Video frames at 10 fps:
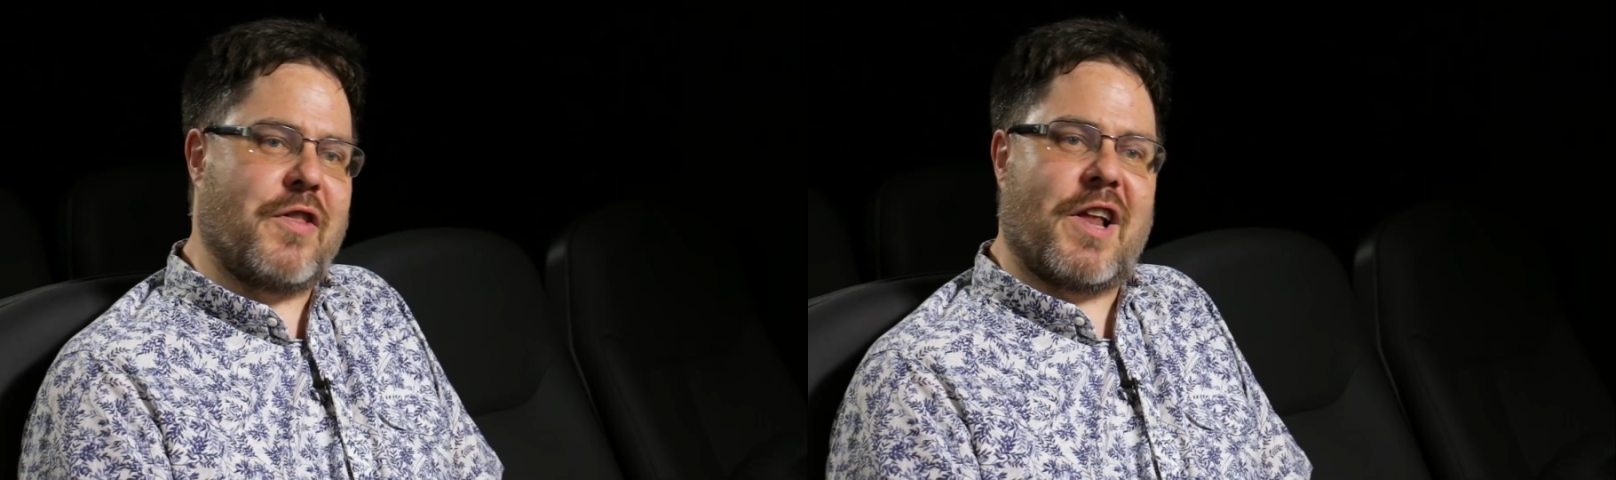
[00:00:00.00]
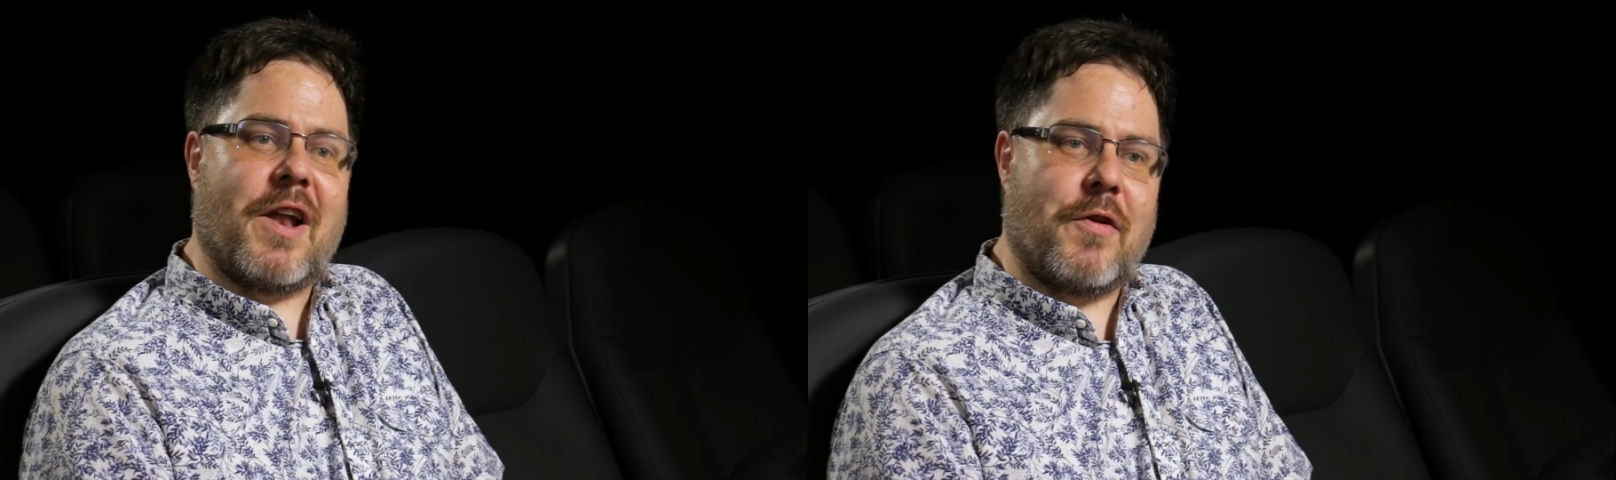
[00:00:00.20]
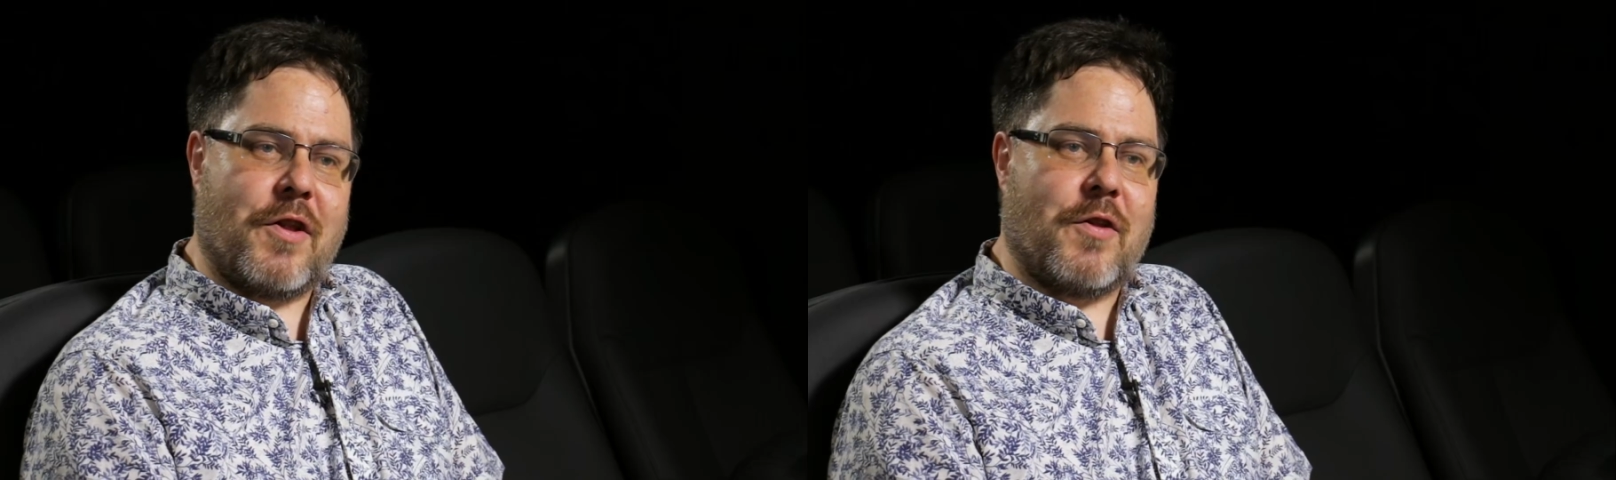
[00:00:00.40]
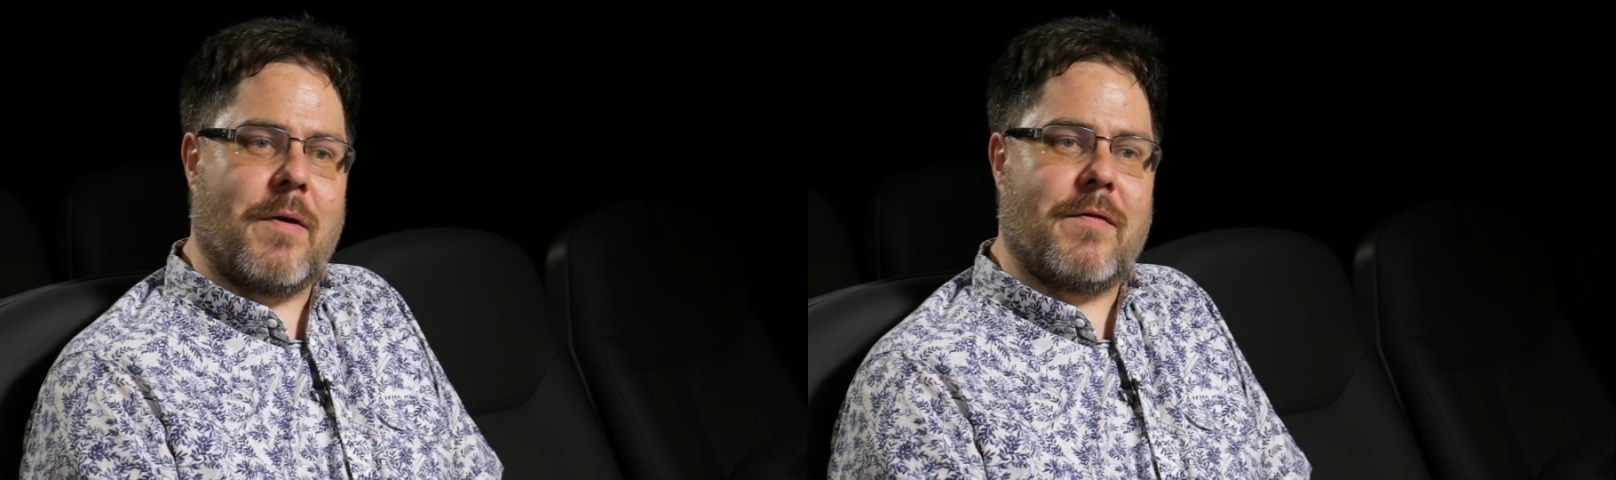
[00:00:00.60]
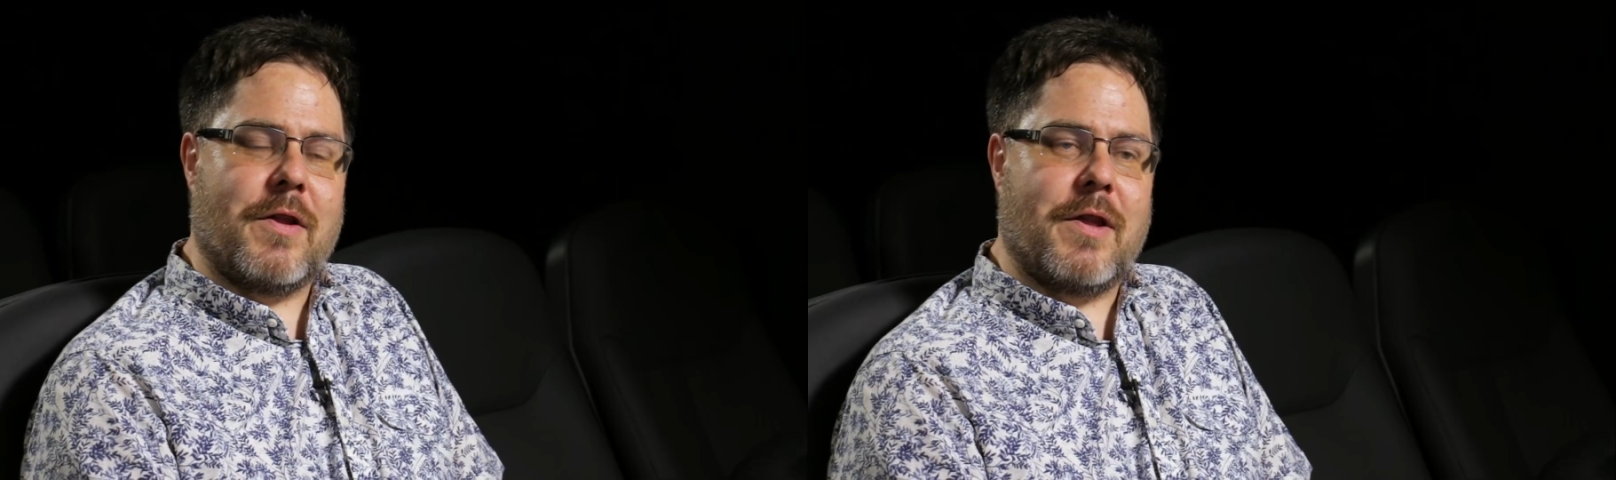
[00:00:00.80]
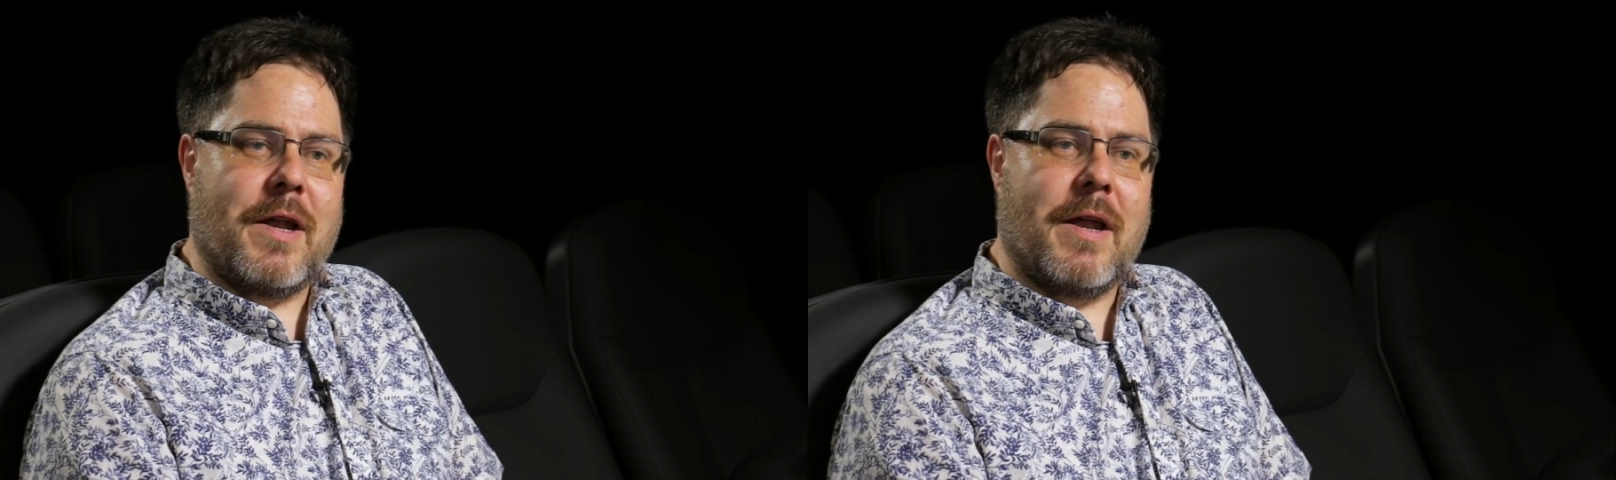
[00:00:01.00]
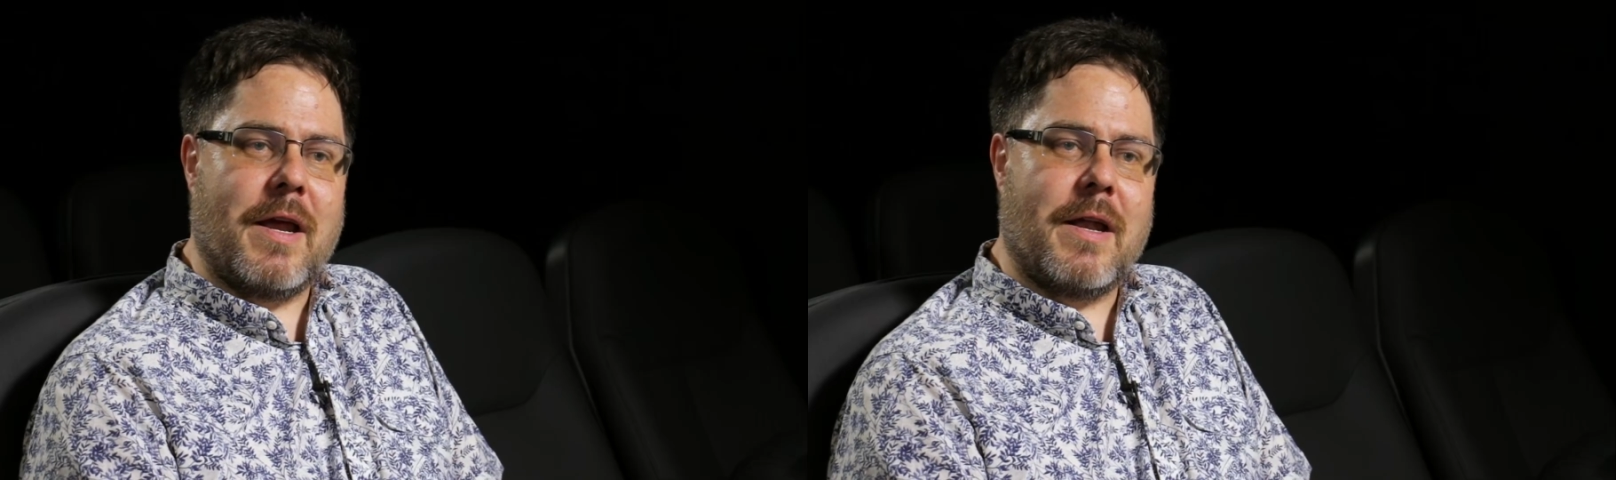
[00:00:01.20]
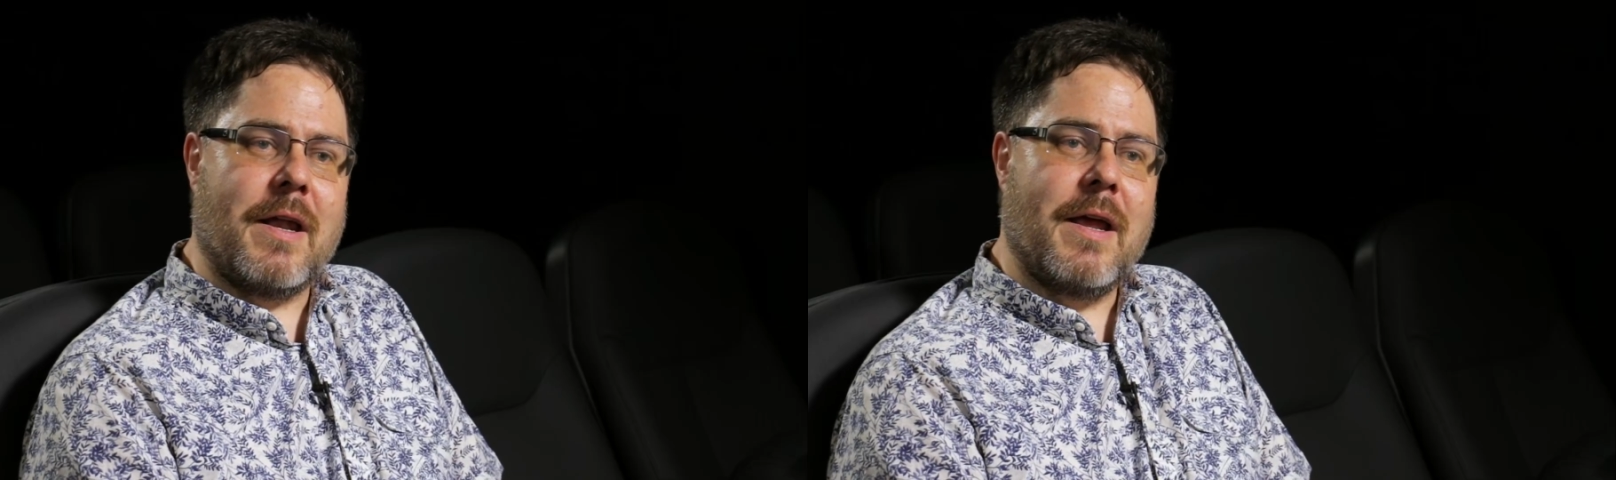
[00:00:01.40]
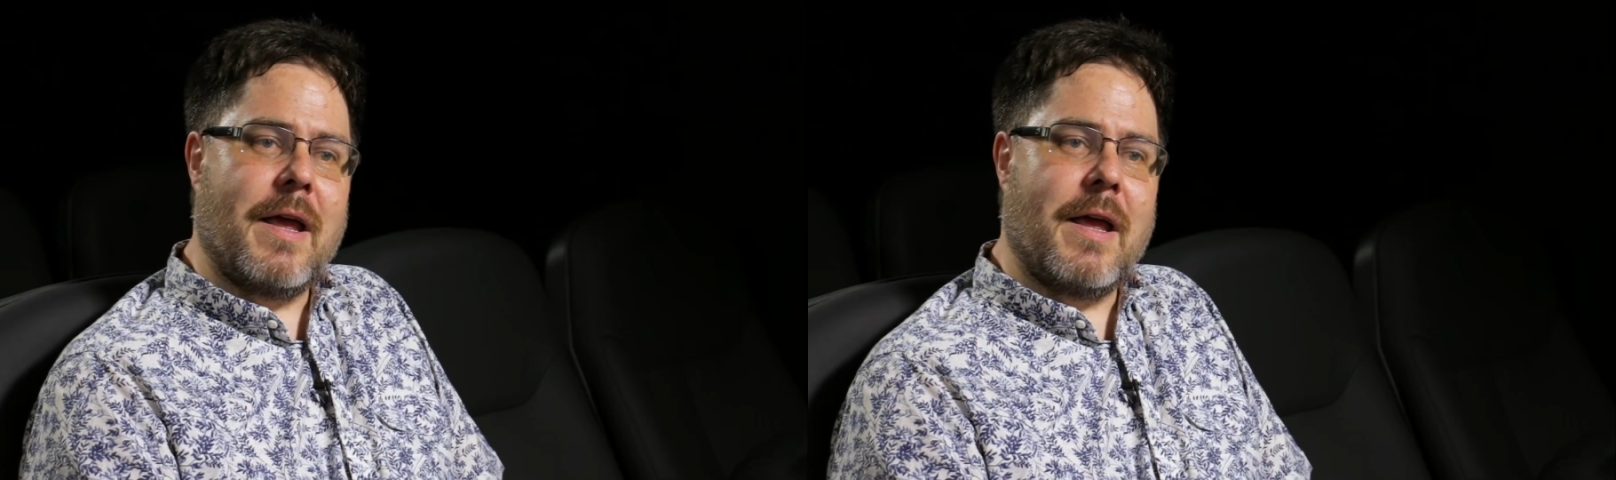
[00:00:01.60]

the closest equivalent in